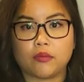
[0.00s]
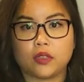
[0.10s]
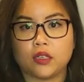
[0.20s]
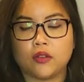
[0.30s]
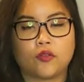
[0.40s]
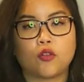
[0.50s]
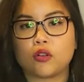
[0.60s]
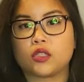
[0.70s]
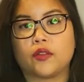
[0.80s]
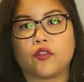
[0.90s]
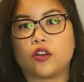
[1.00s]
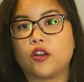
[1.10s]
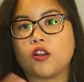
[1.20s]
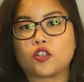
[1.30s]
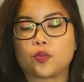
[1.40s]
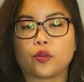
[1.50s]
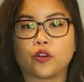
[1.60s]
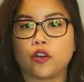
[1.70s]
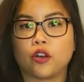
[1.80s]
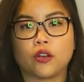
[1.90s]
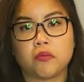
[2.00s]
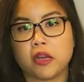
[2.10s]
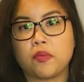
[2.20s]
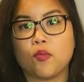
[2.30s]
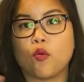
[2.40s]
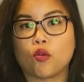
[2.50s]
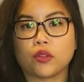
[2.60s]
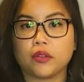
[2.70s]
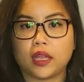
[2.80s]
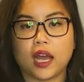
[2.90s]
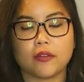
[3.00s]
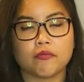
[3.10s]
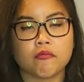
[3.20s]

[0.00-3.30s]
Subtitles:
And of course, if you're an entrepreneur, it might be more than that.